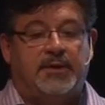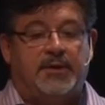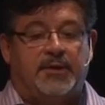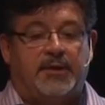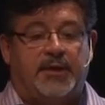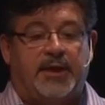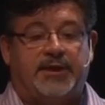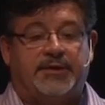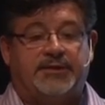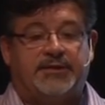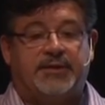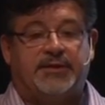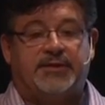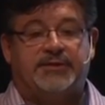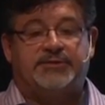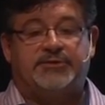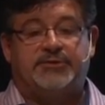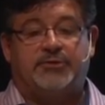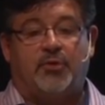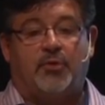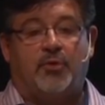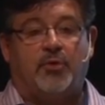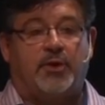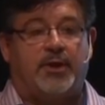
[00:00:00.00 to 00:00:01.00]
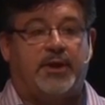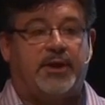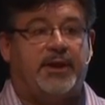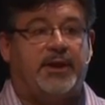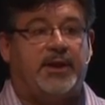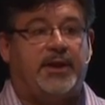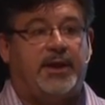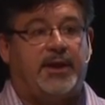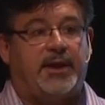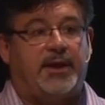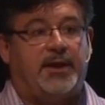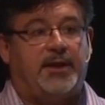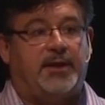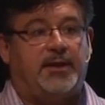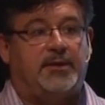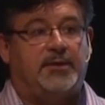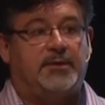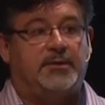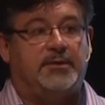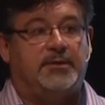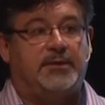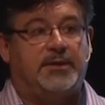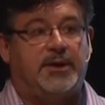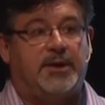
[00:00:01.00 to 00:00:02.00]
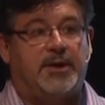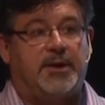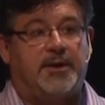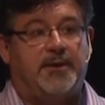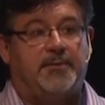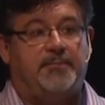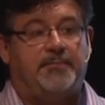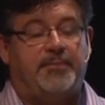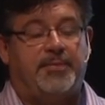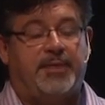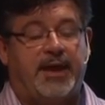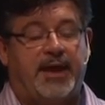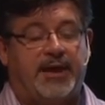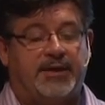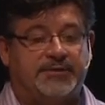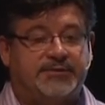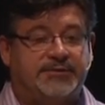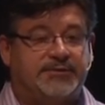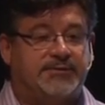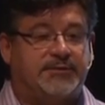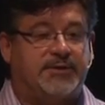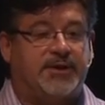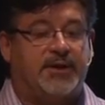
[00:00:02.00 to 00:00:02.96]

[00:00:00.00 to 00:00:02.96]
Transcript: that's his story, and that's